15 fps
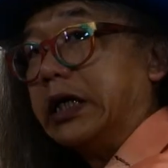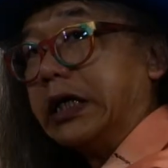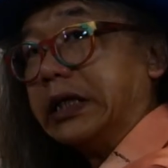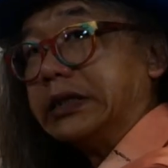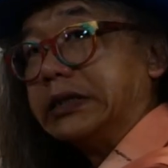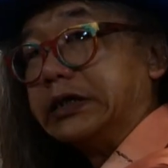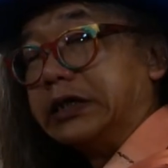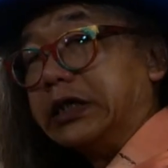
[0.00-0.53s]

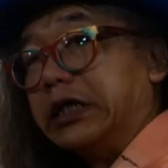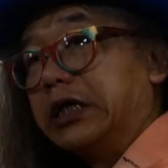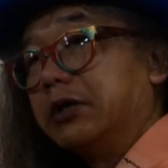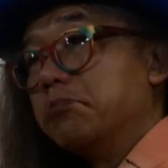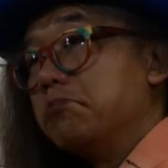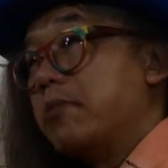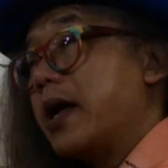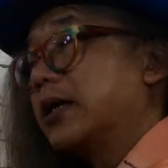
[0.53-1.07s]
is the
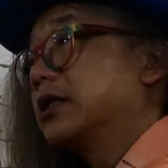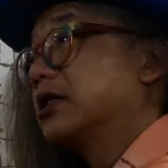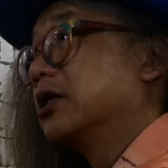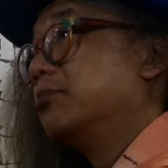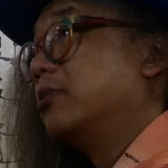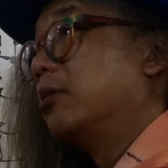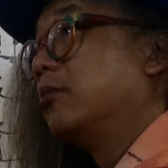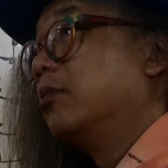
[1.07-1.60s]

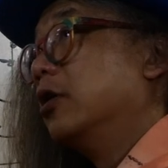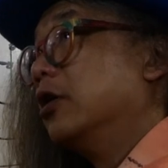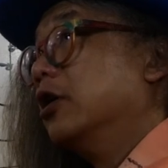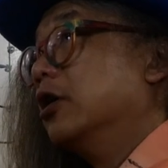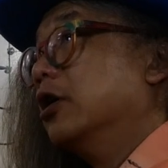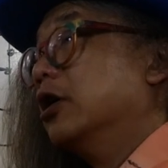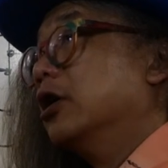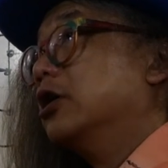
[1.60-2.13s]
maximum,
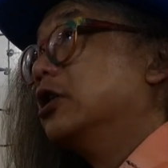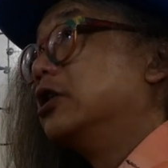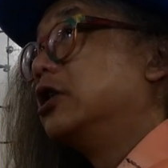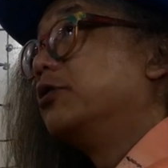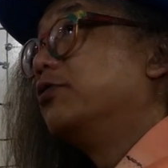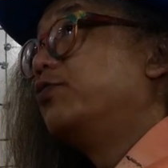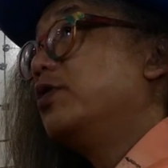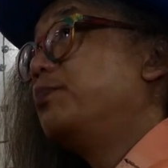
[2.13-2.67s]

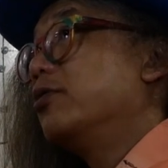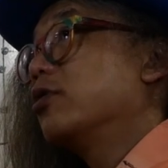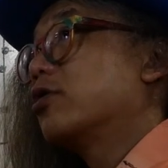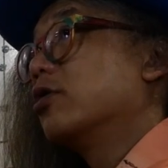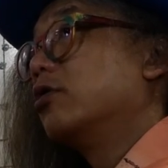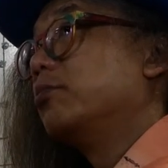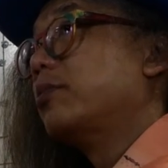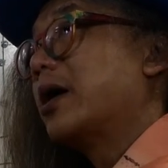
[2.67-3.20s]
the ripple
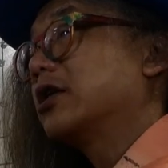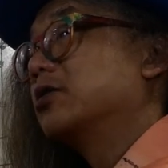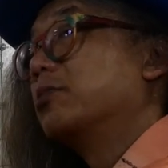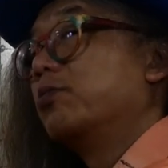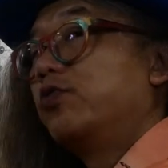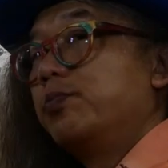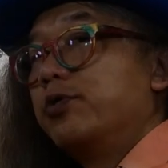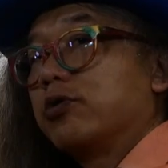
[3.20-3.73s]

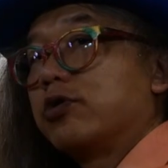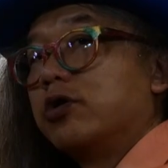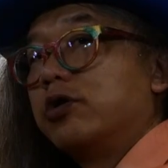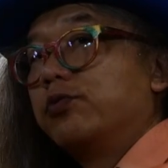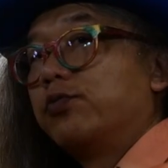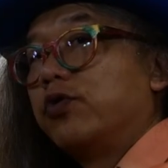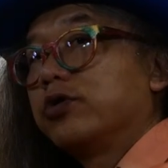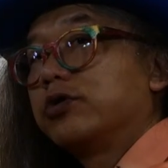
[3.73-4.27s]
maximum ripple
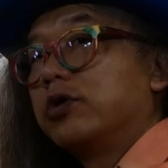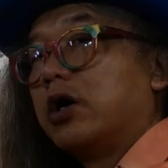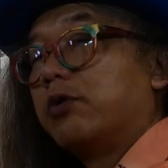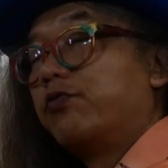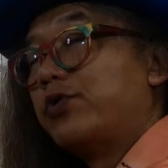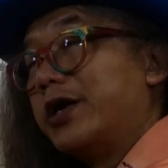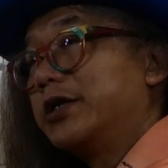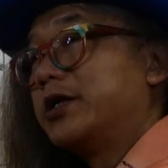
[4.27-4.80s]
current
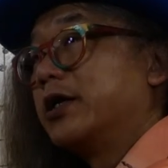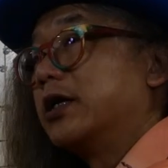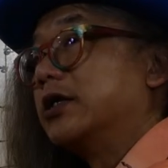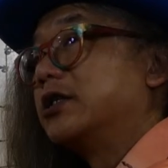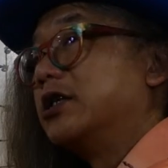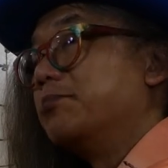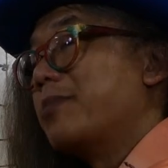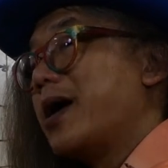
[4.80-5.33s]
uh, rating
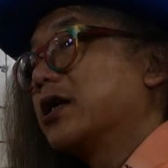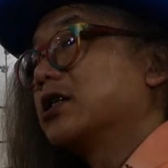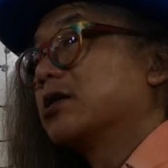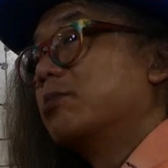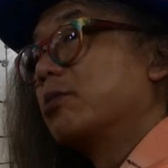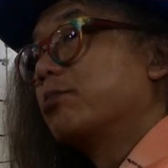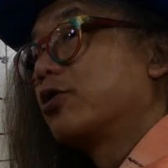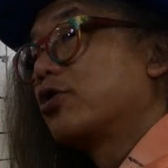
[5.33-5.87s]
is the
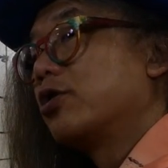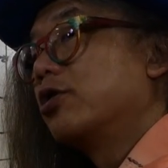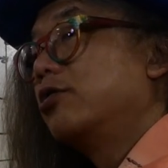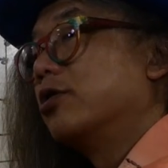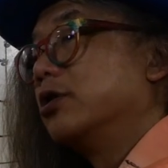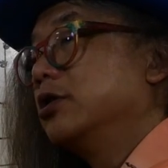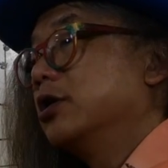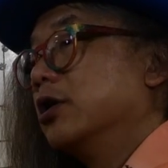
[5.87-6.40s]
maximum
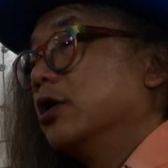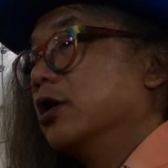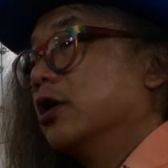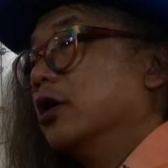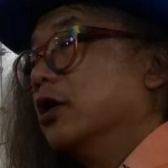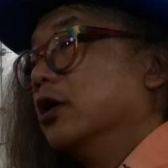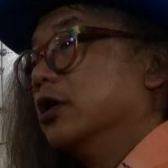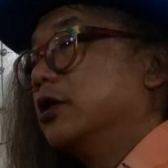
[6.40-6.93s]
current
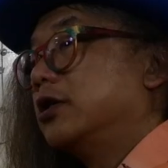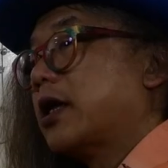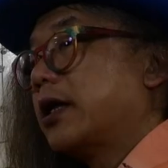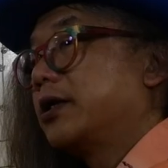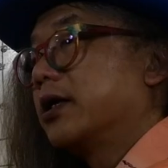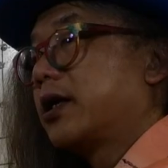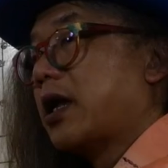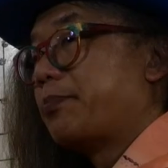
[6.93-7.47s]

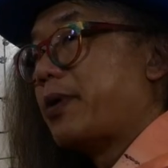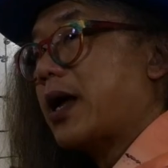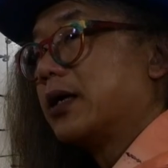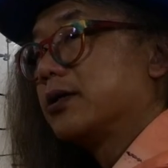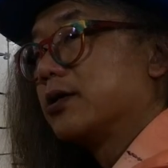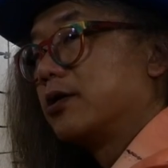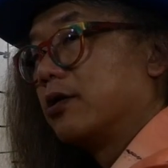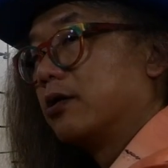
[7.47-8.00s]
that the
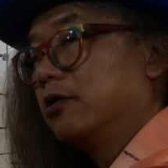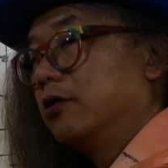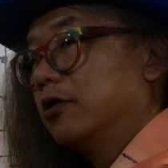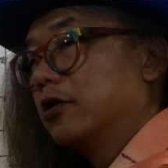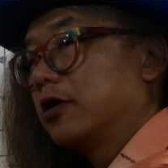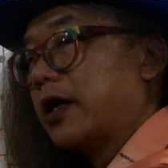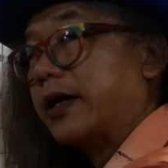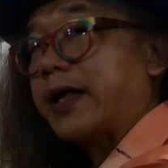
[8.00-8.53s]
capacitor
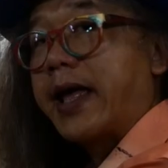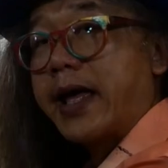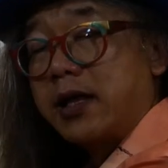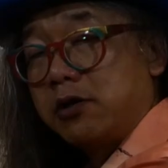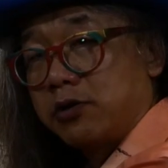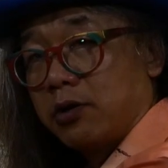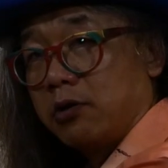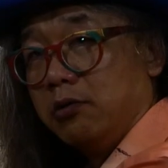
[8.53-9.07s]
can
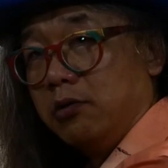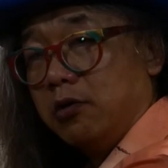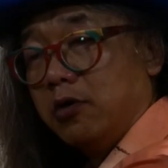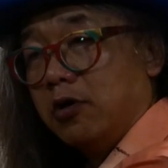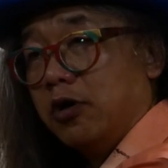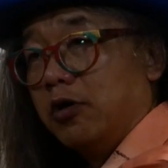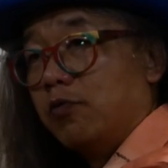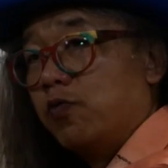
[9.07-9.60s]
handle
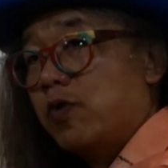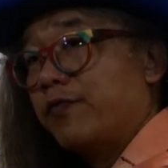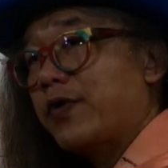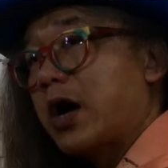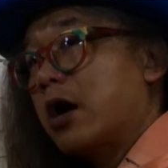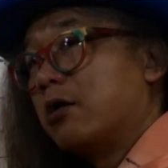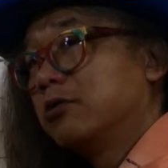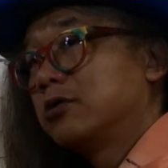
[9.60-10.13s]

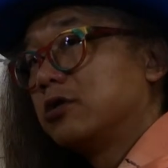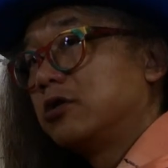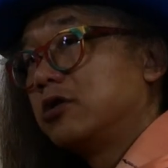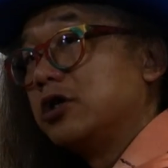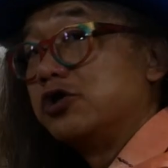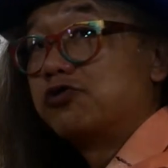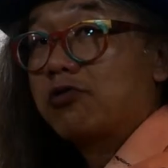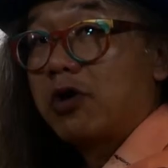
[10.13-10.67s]
without
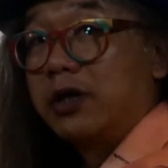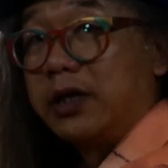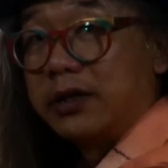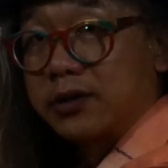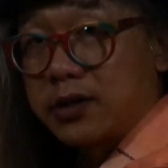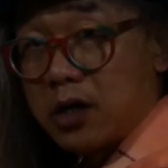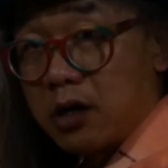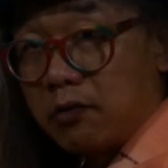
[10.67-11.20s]
destroying
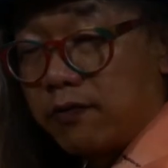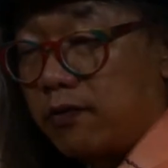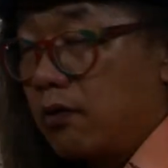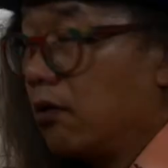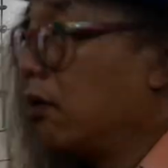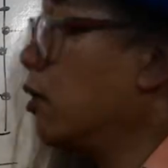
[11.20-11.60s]
itself.